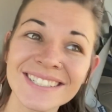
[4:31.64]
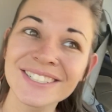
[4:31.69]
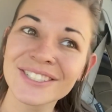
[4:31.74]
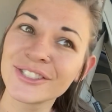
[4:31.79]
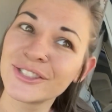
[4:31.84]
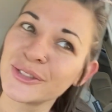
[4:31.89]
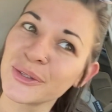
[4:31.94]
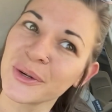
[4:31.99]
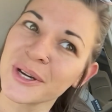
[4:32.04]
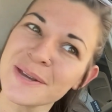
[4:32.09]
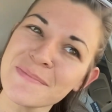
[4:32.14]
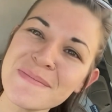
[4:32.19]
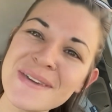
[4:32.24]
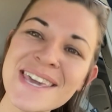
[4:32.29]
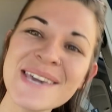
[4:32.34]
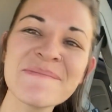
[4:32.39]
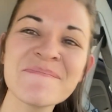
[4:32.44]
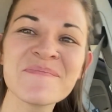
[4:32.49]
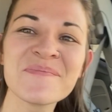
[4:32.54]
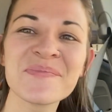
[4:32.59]
Join
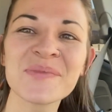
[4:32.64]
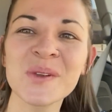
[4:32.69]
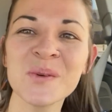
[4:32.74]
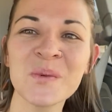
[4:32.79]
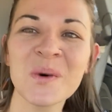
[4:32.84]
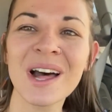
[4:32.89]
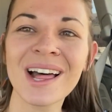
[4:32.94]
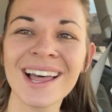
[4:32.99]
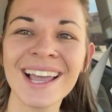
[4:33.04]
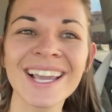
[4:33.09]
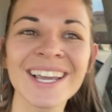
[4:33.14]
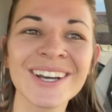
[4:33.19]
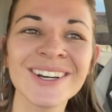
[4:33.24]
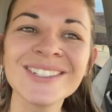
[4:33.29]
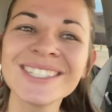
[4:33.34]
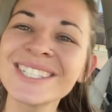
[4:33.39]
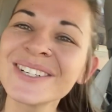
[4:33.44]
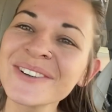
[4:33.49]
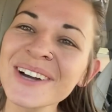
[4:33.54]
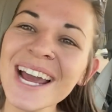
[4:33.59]
me while I
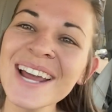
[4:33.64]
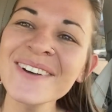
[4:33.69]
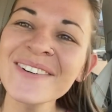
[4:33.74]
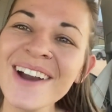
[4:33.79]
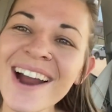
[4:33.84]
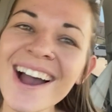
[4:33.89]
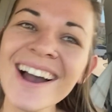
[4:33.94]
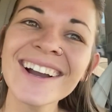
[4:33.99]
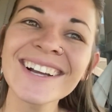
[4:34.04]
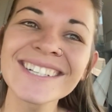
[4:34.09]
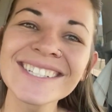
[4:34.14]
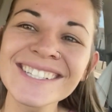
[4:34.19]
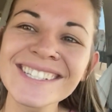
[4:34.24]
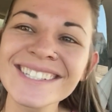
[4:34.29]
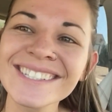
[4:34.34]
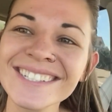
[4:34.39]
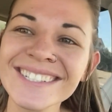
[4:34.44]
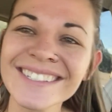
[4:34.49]
go to Red Rocks.